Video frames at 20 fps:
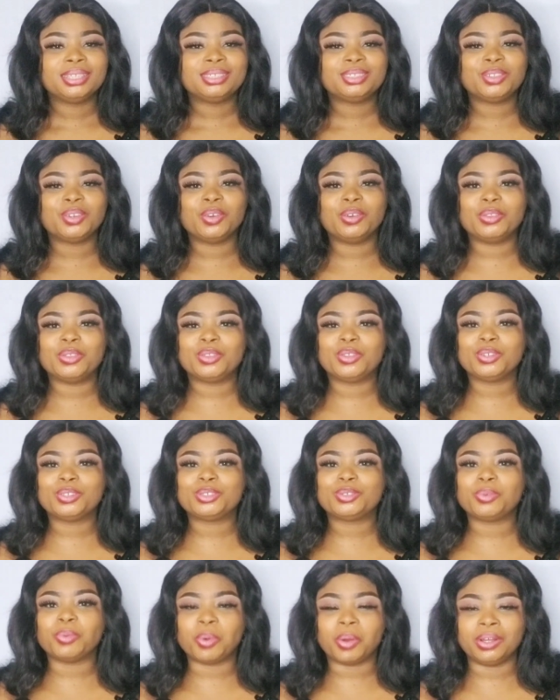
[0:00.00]
So
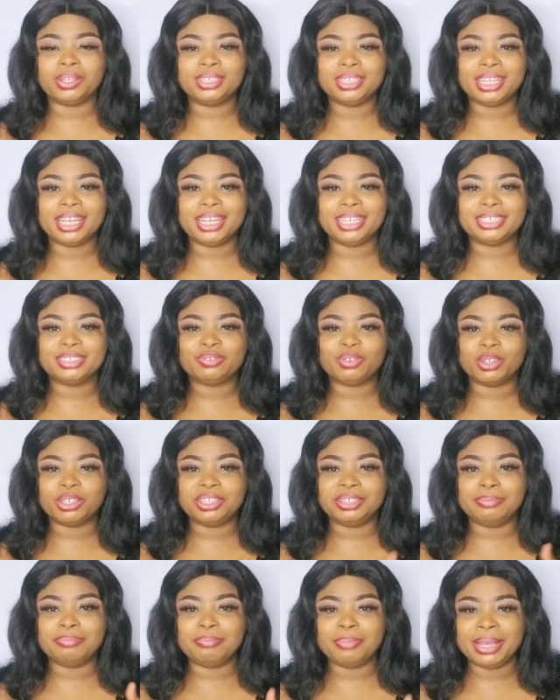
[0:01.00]
this one is for
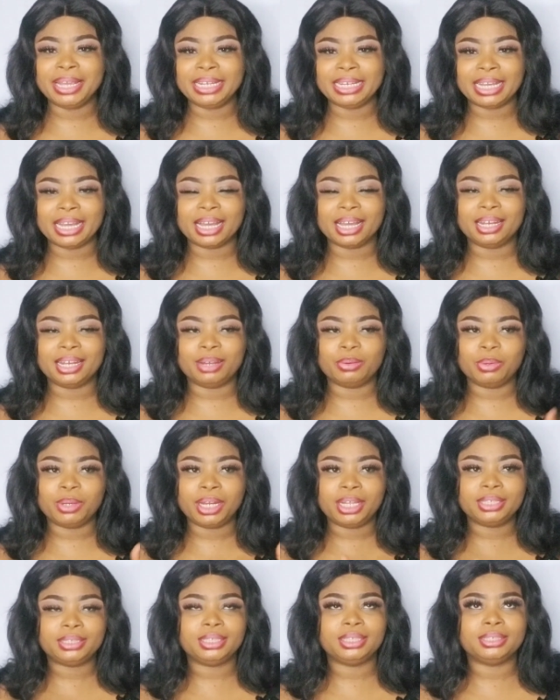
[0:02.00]
the main gala. Will
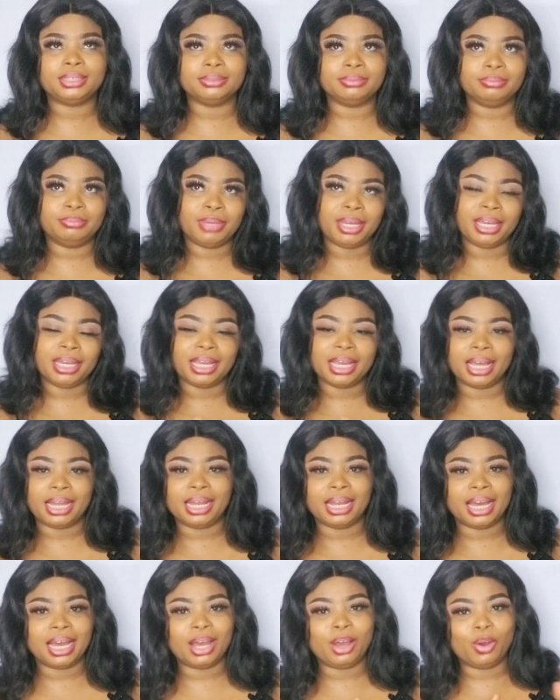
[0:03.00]
I say the main
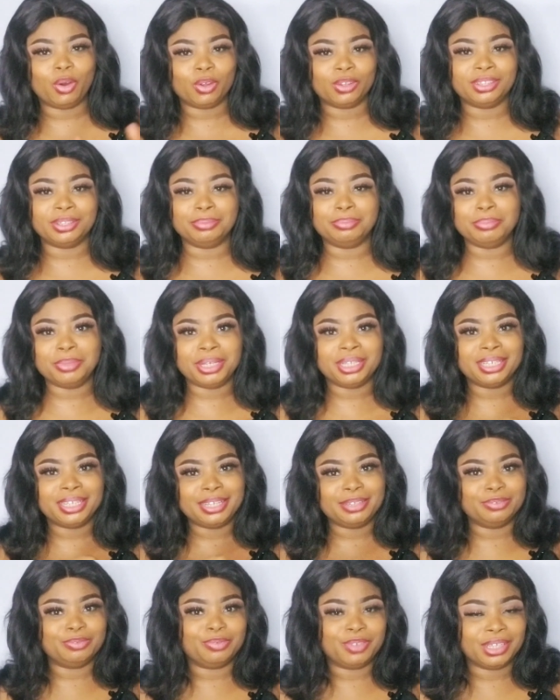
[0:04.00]
gala or the main
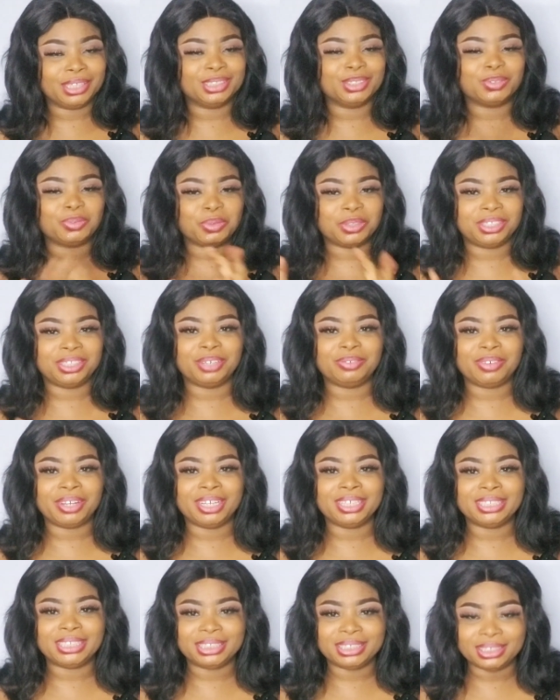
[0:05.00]
event, whichever
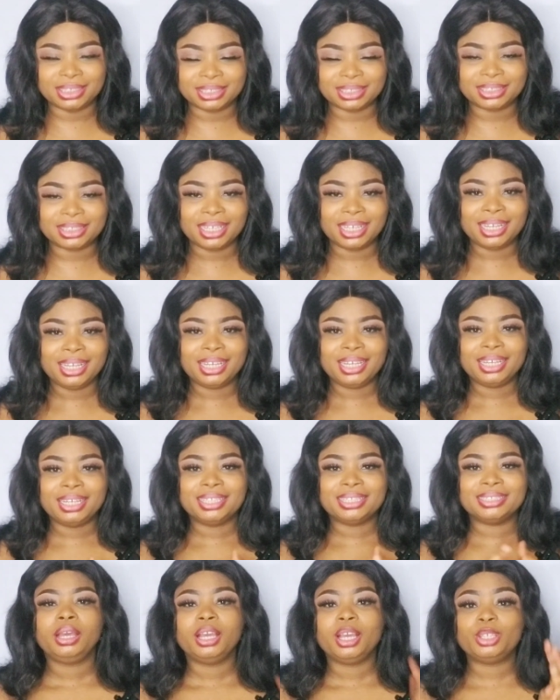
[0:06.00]
it is?
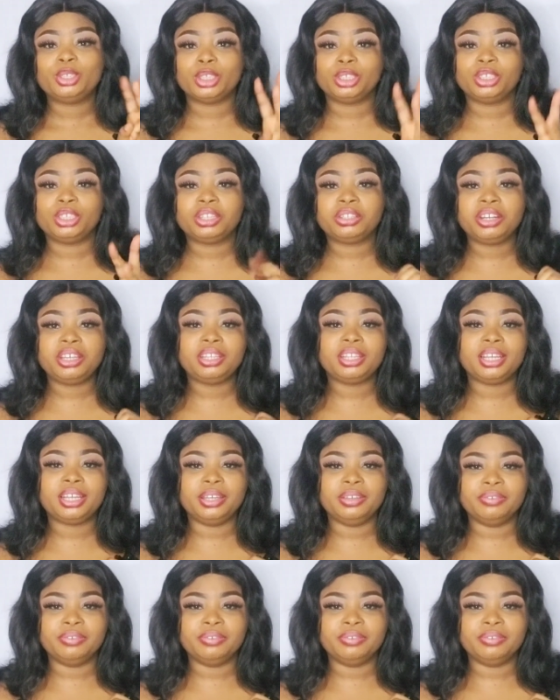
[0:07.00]
It was a three-day